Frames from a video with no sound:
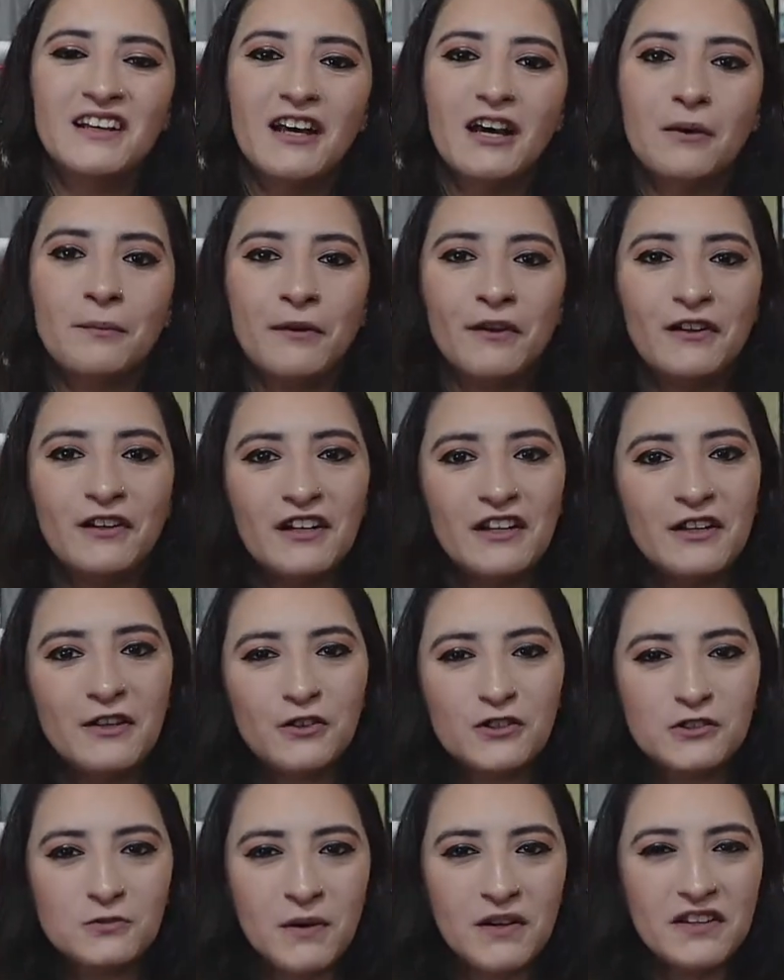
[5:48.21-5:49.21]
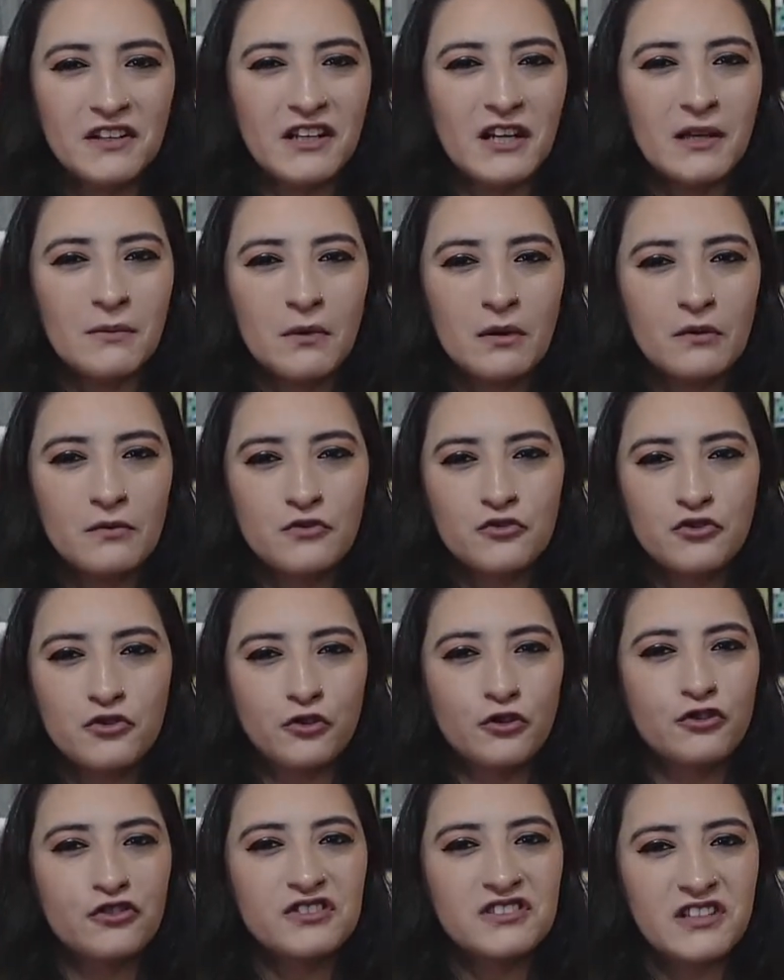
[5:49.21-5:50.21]
Apparently, he goes by the name of
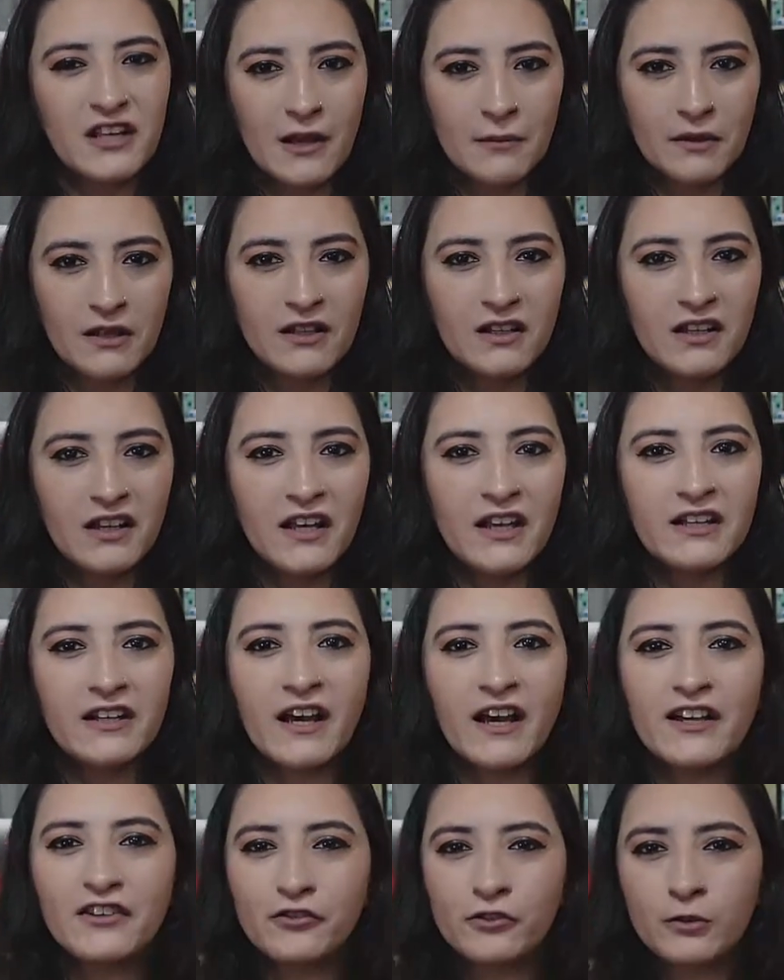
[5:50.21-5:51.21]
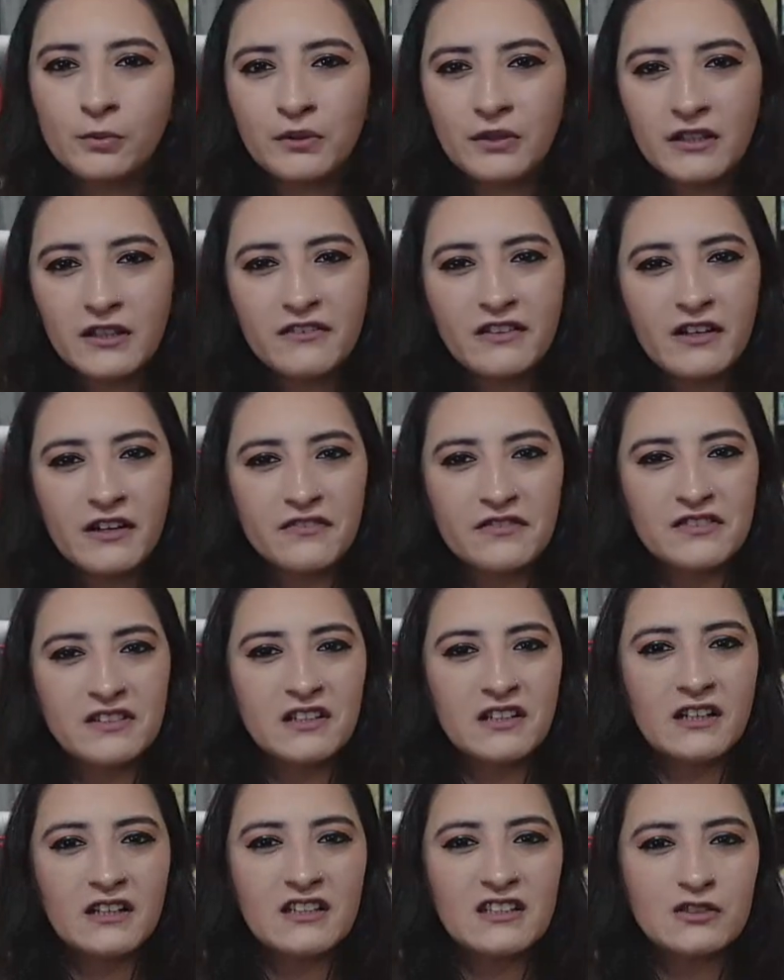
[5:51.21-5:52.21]
Sugar Sammy, and I do believe that I've
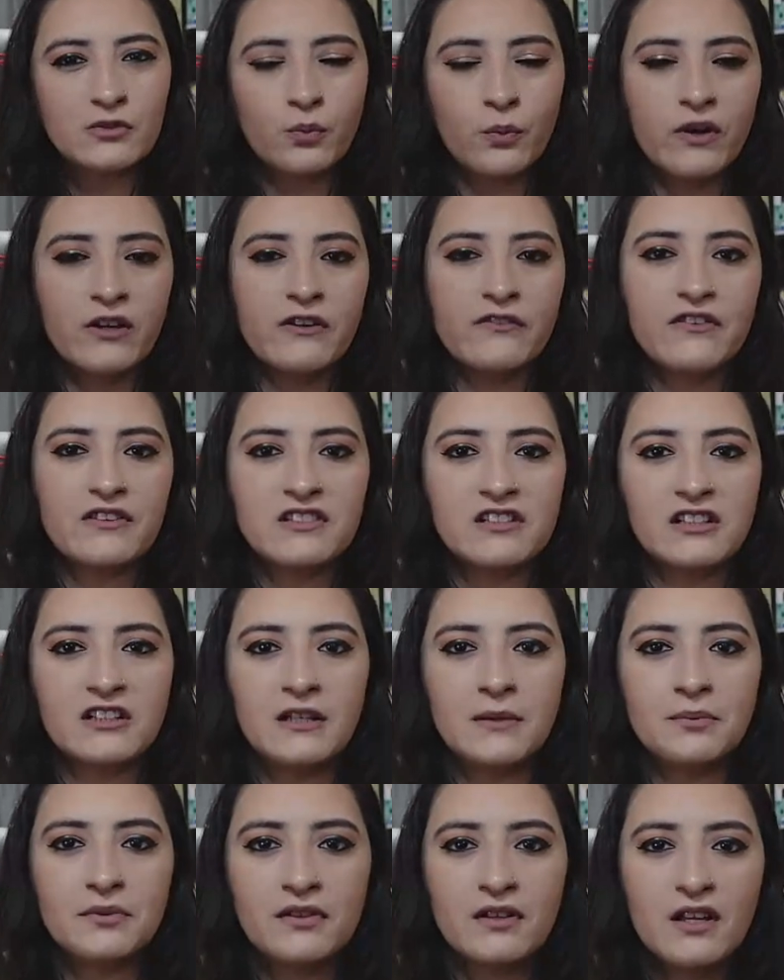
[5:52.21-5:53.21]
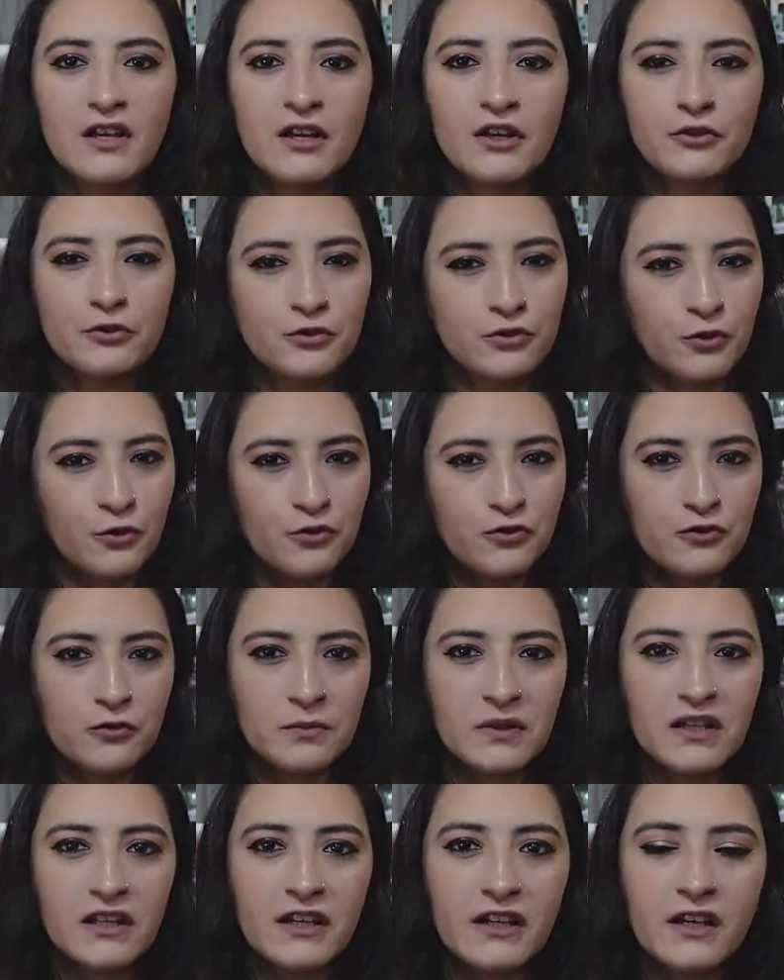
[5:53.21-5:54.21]
seen at least one of his clips through social
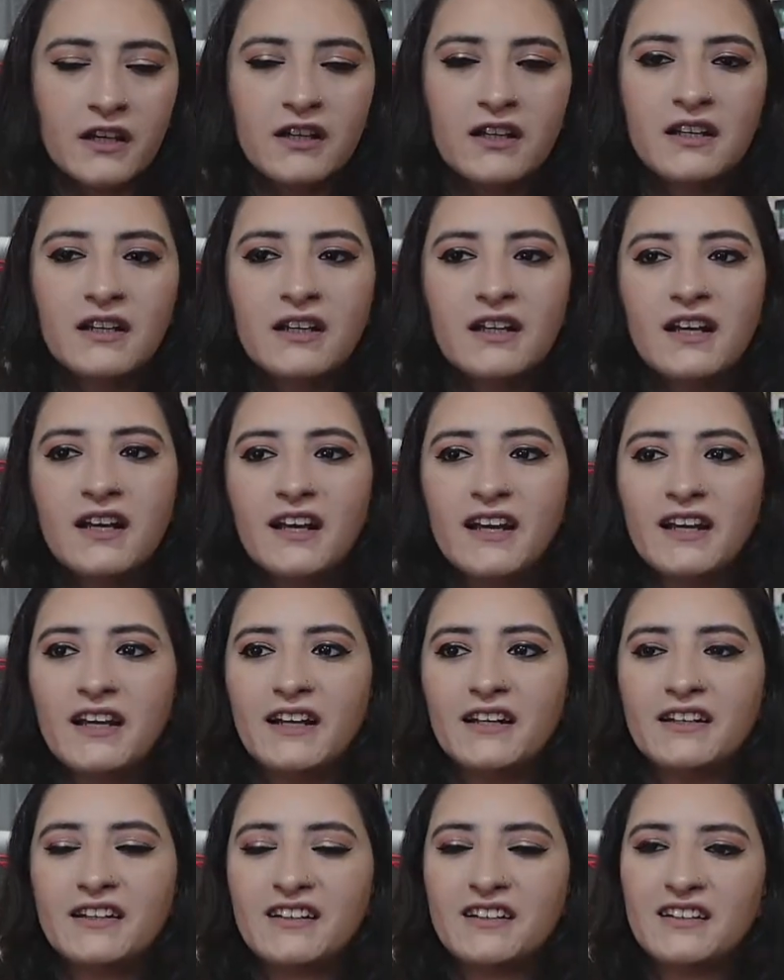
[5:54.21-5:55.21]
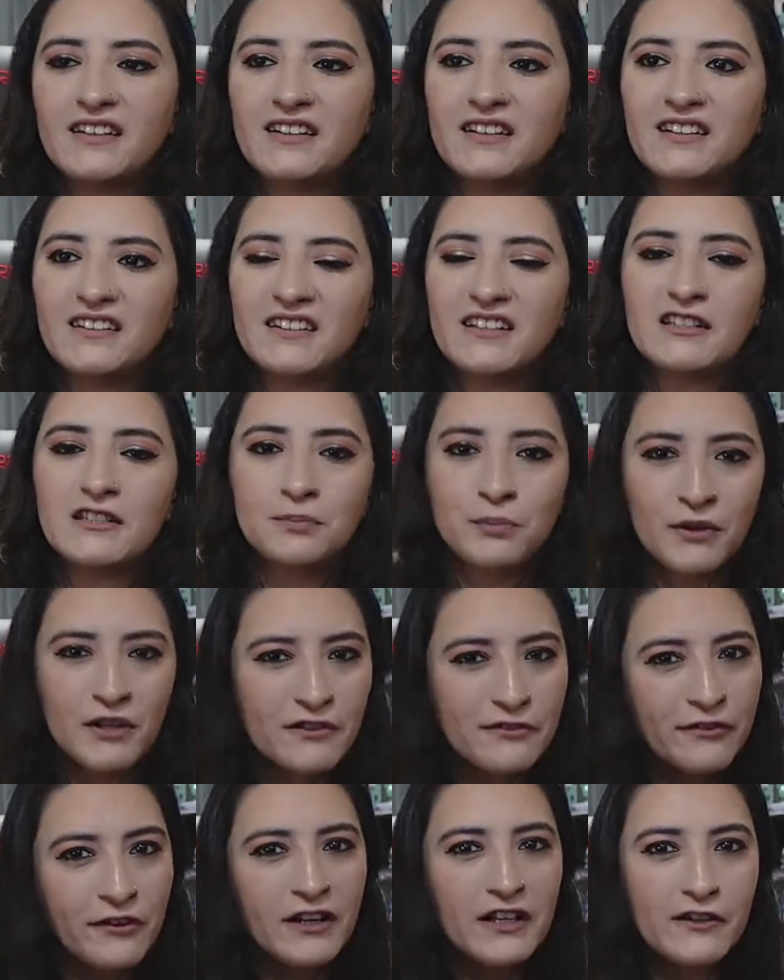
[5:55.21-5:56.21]
media. And he's
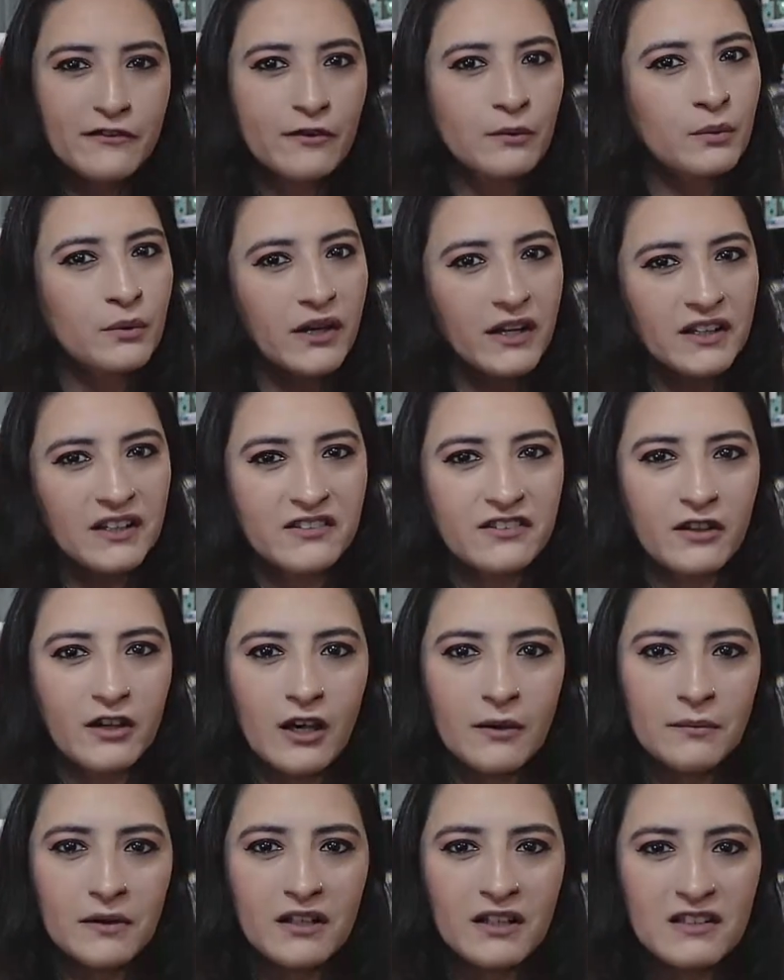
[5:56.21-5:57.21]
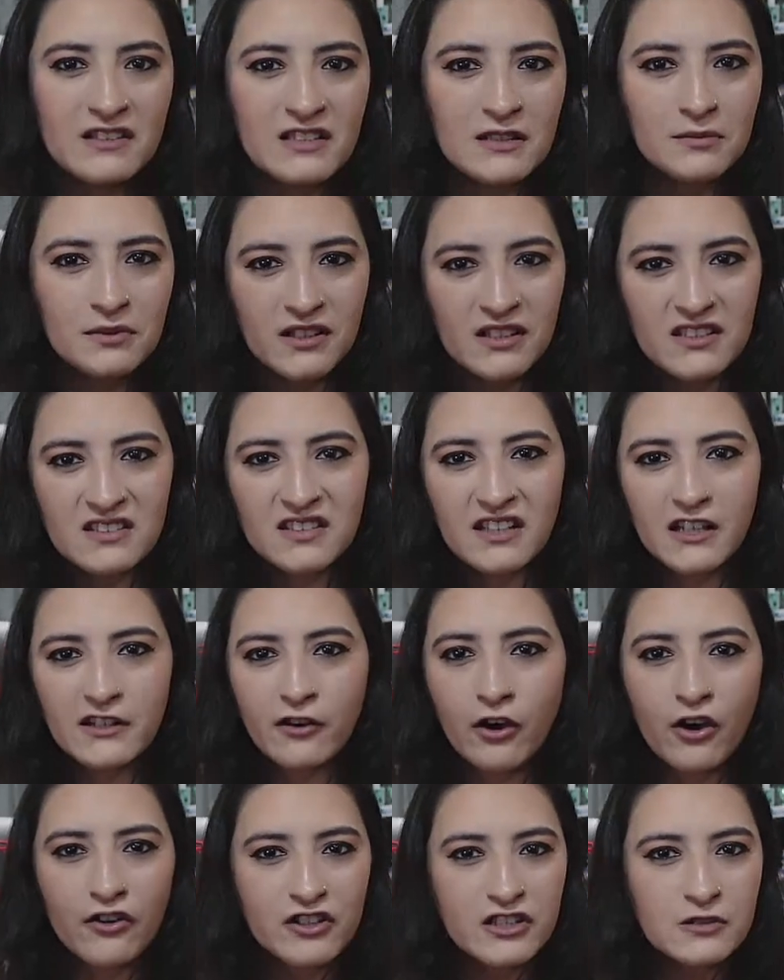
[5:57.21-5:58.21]
pretty funny from what I can tell. I mean, it seems like he's kind
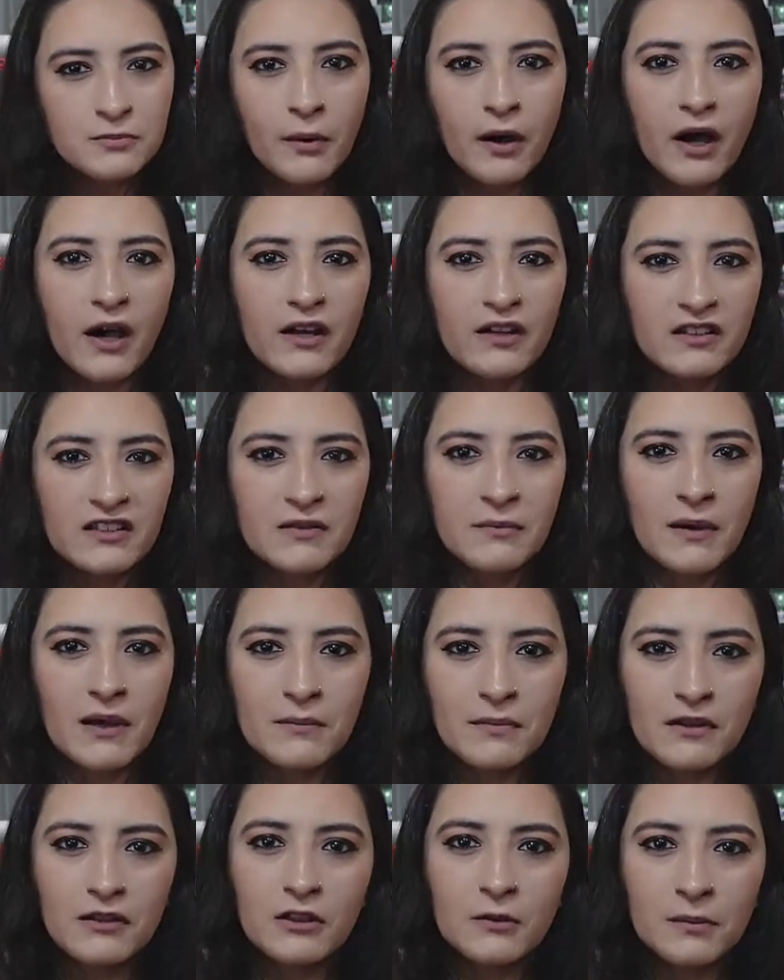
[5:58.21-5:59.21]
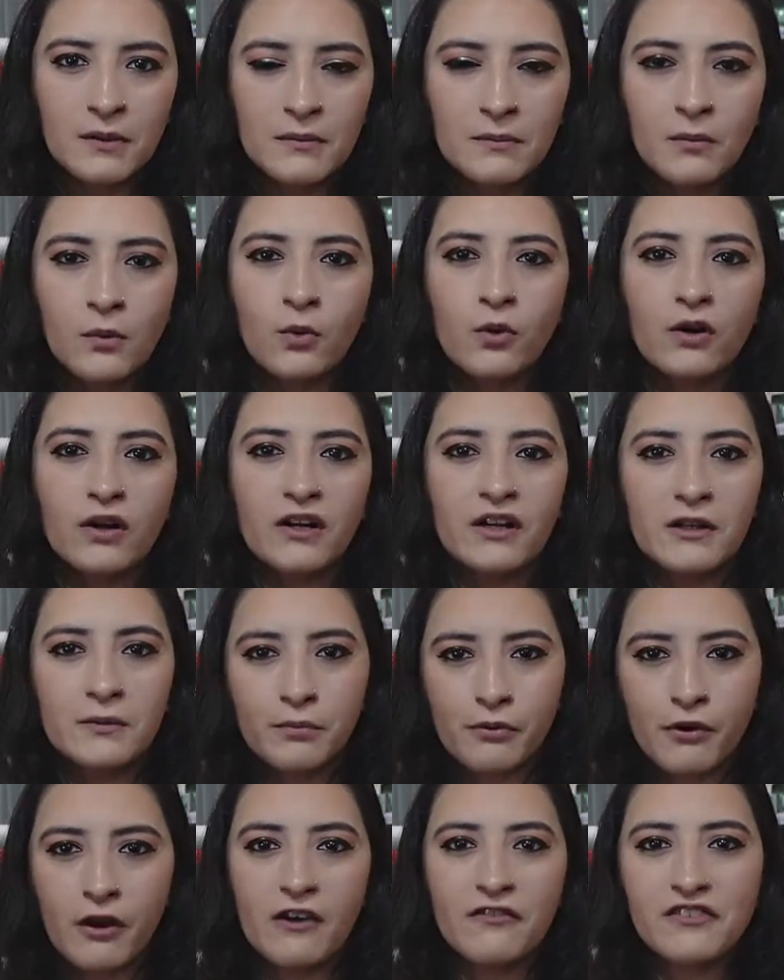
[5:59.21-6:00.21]
of on the spot. He might be a little bit more
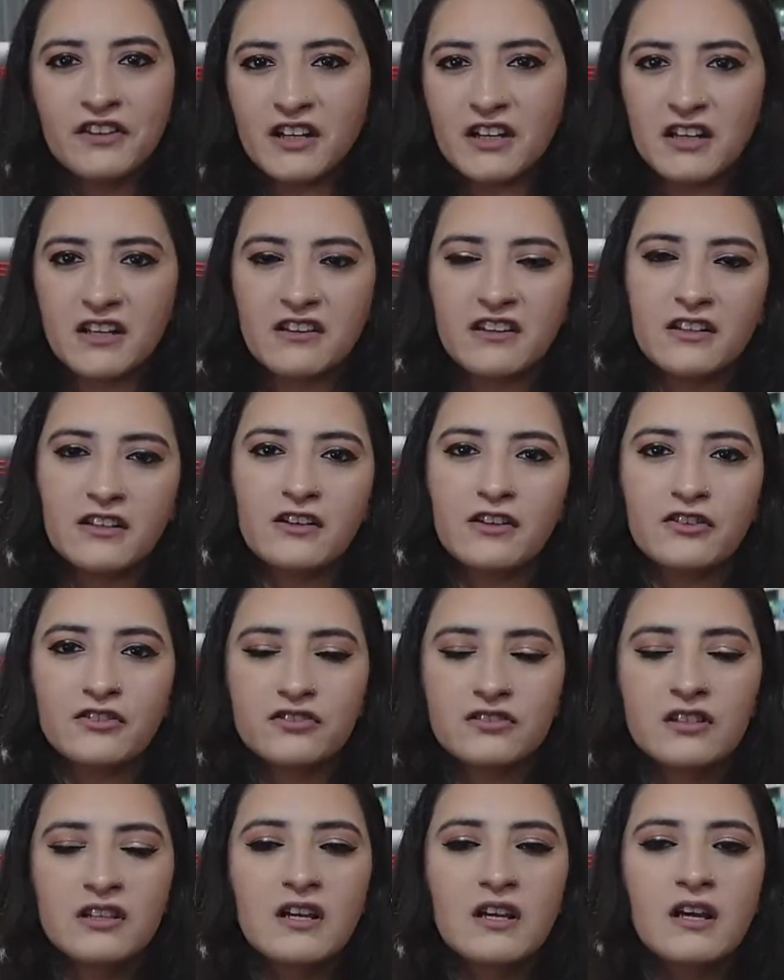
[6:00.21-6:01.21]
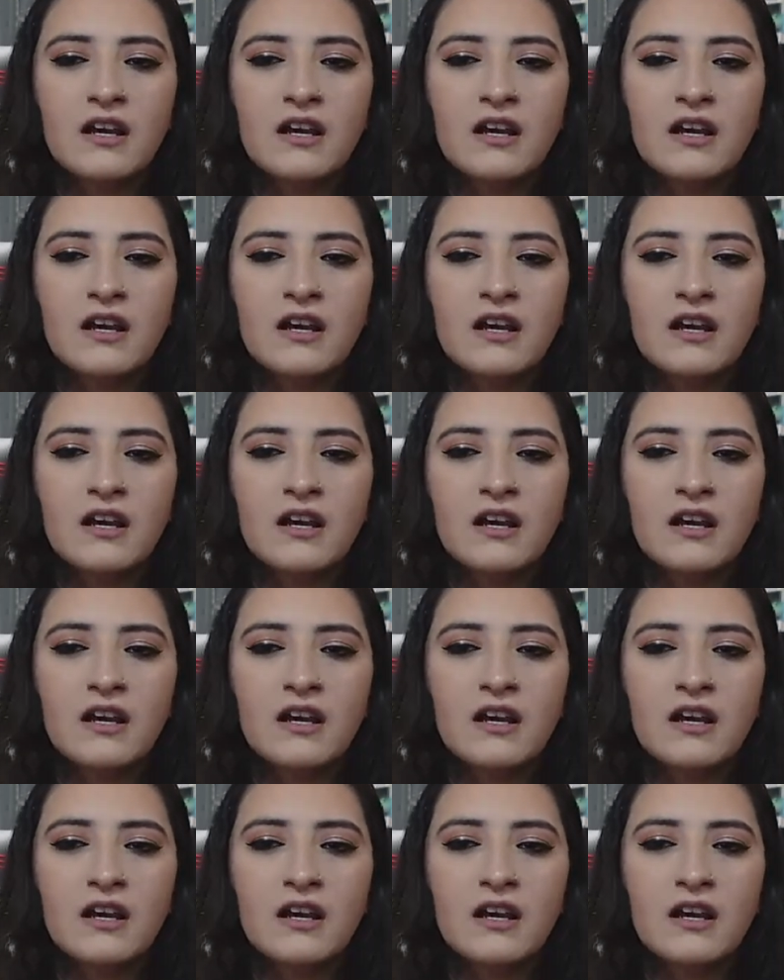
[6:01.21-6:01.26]
improv than anything else.